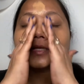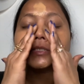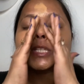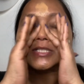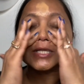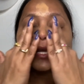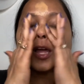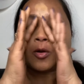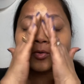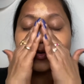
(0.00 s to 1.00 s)
Till
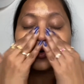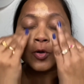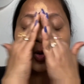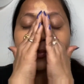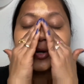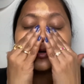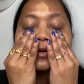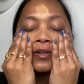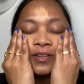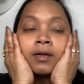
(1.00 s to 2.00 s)
now, no mirror.
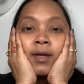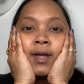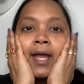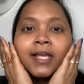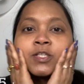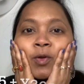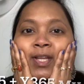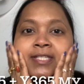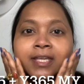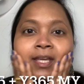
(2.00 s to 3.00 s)
As you can
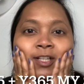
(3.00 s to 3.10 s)
see,